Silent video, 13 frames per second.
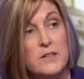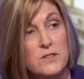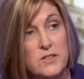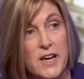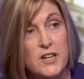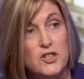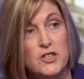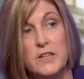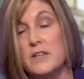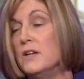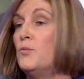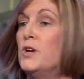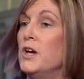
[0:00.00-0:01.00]

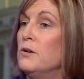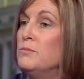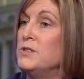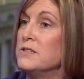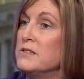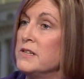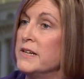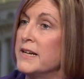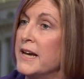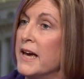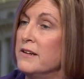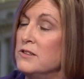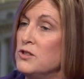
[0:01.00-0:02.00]
session, and we hope to see it
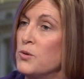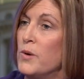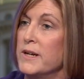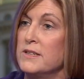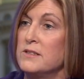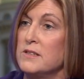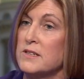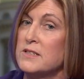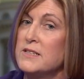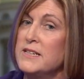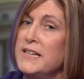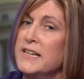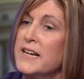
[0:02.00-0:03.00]
again in
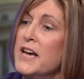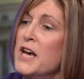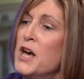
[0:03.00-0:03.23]
2016.